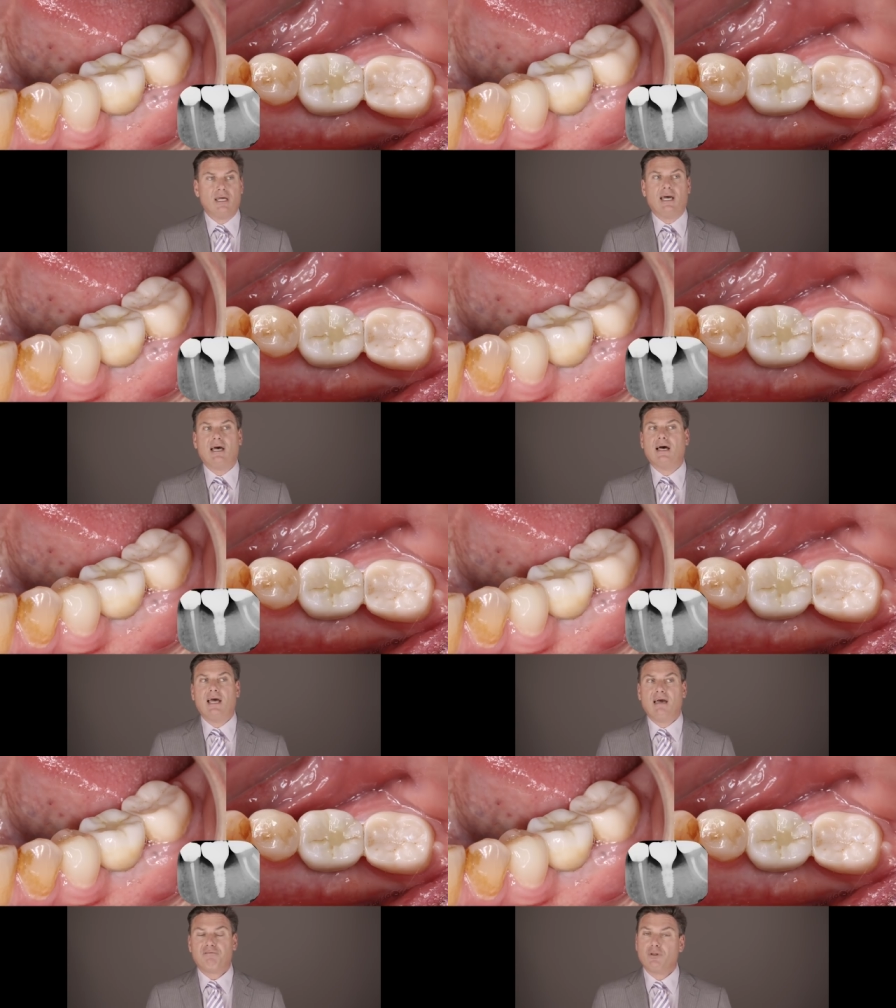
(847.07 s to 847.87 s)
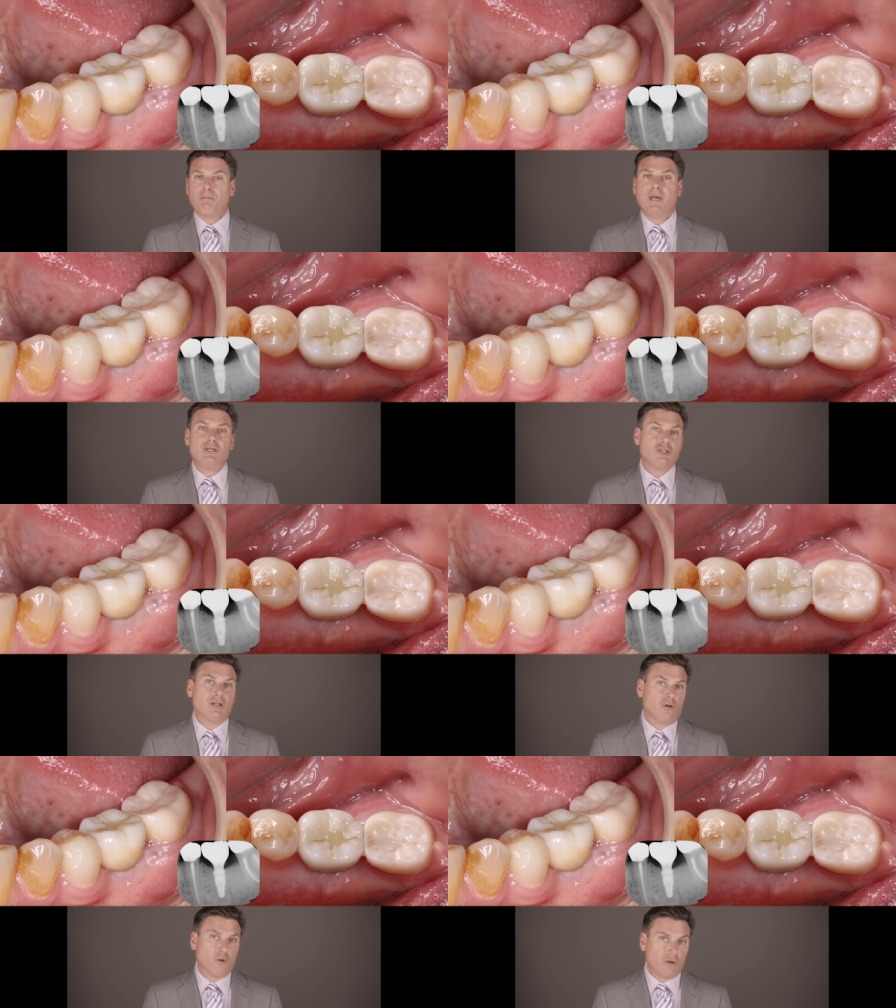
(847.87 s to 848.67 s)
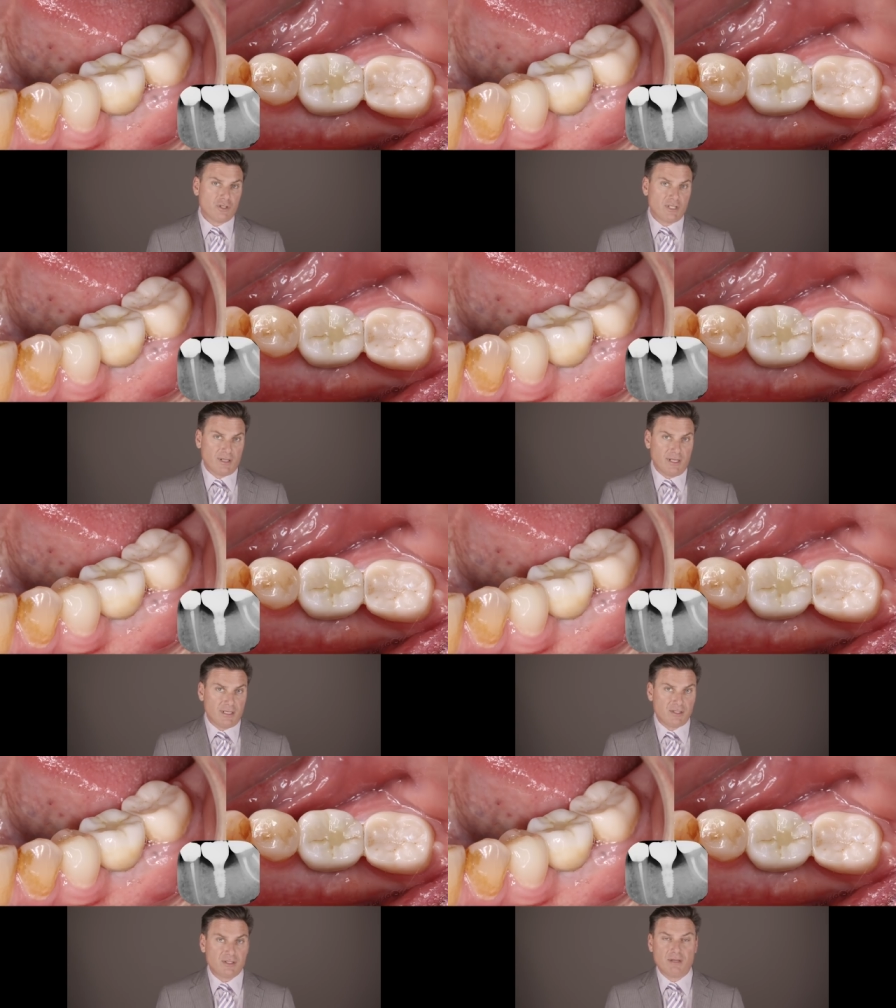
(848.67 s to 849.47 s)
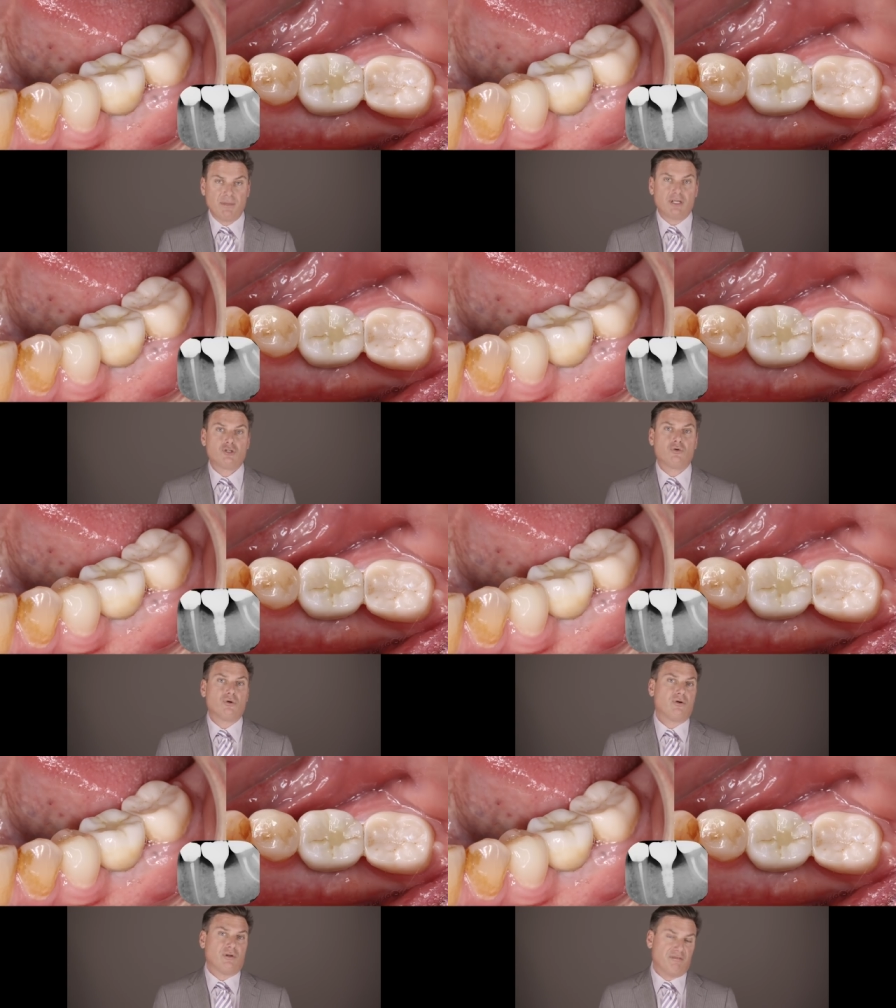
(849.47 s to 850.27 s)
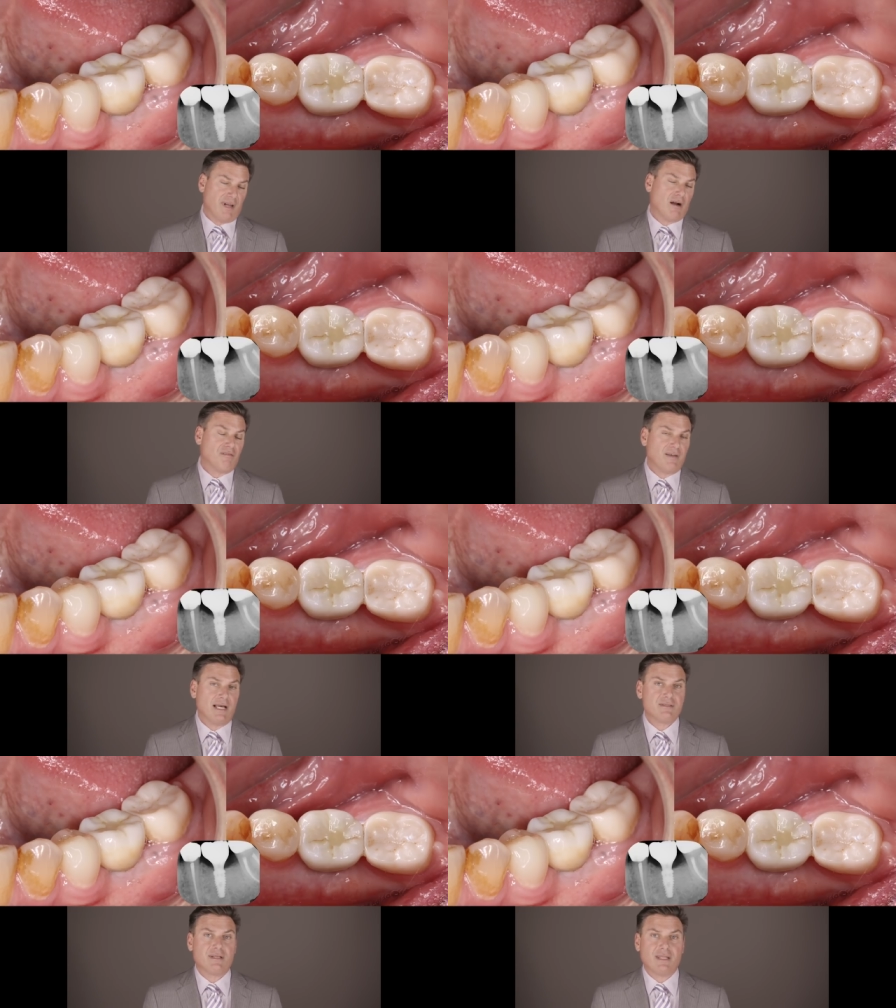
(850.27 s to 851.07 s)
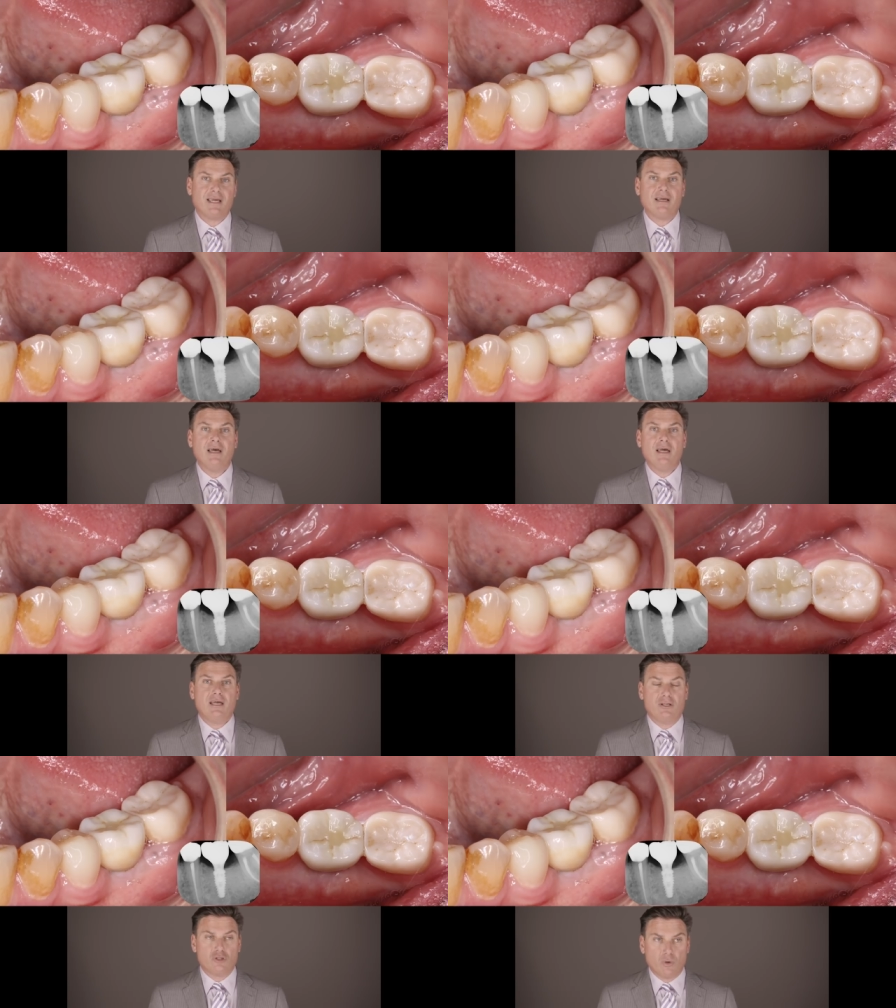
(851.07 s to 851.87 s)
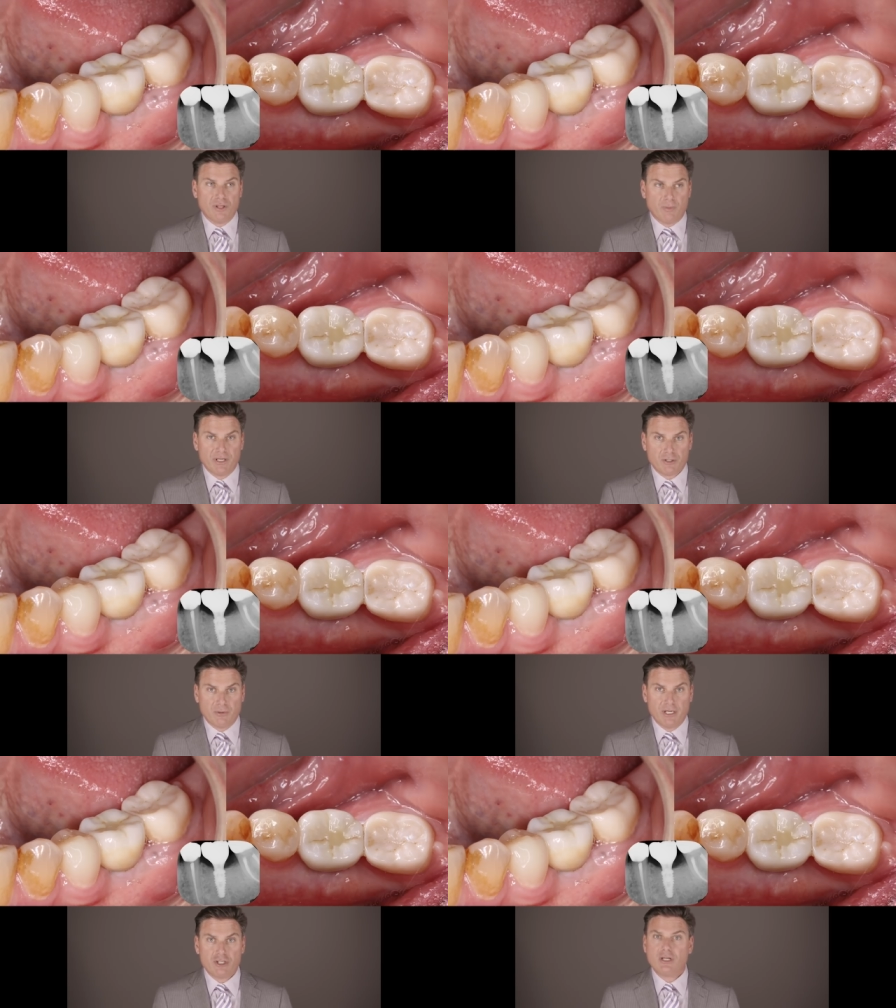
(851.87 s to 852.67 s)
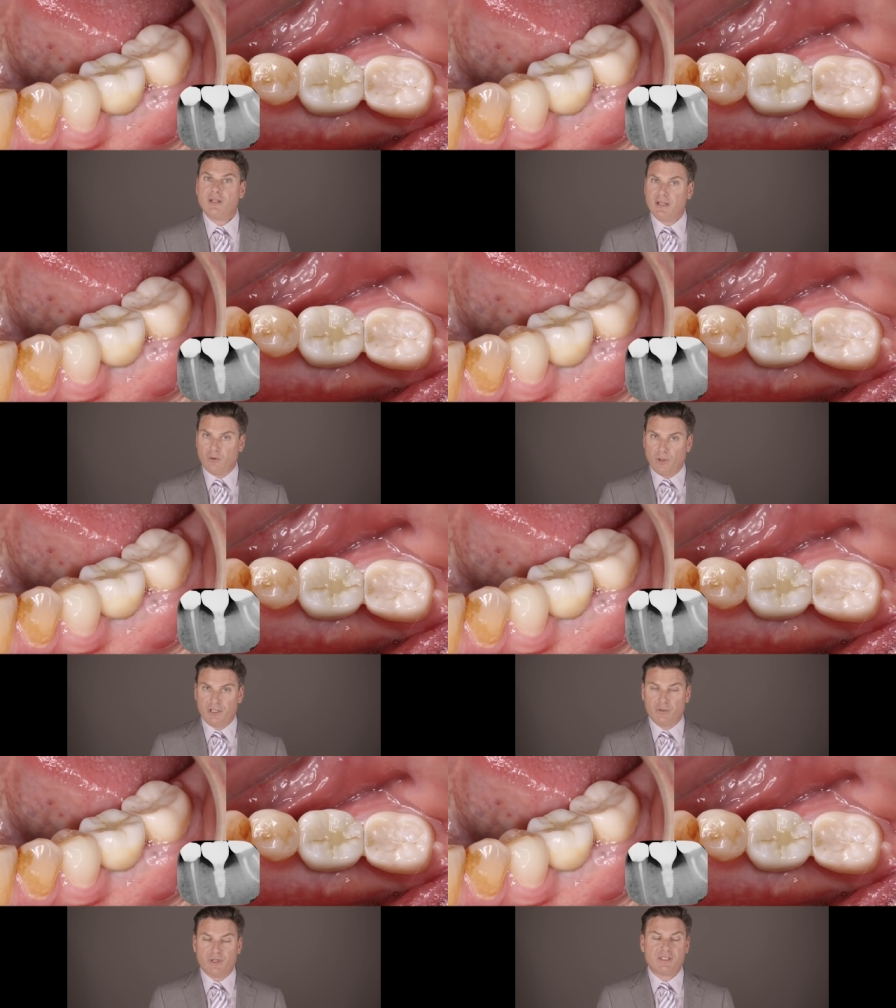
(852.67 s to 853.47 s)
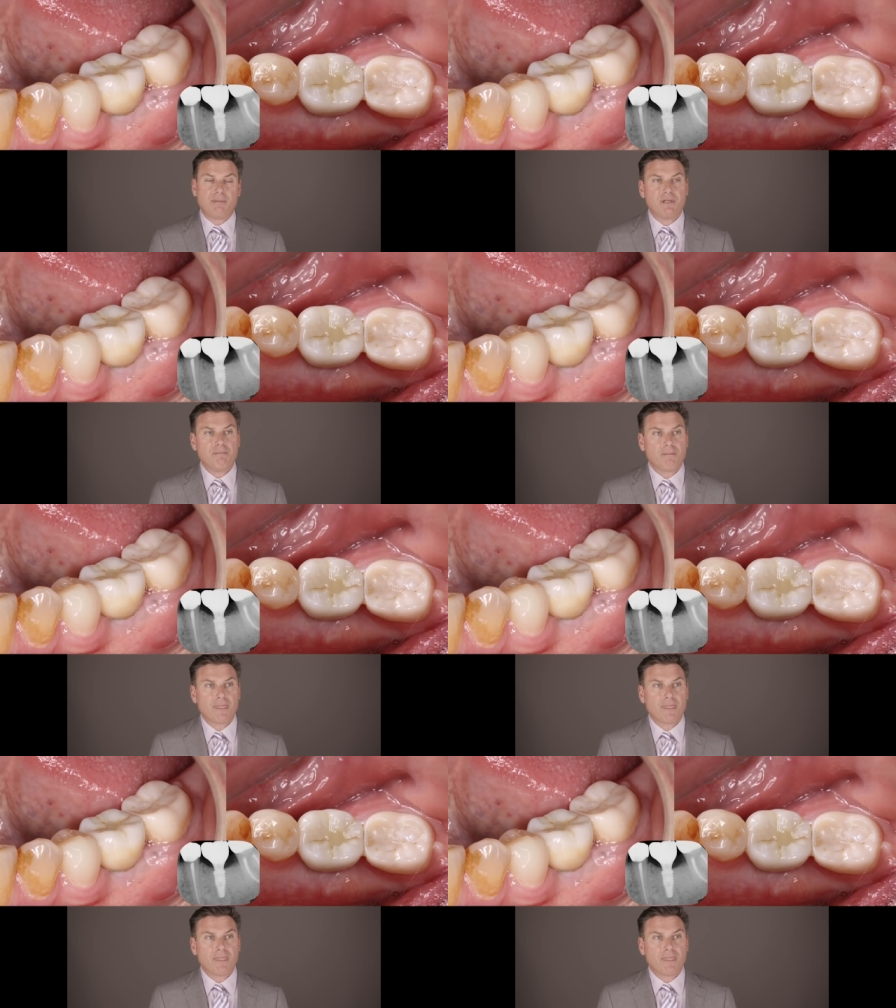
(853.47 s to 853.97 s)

Uh, after the patient looks at this and makes sure and verifies that they enjoy the restoration and they're willing to accept it,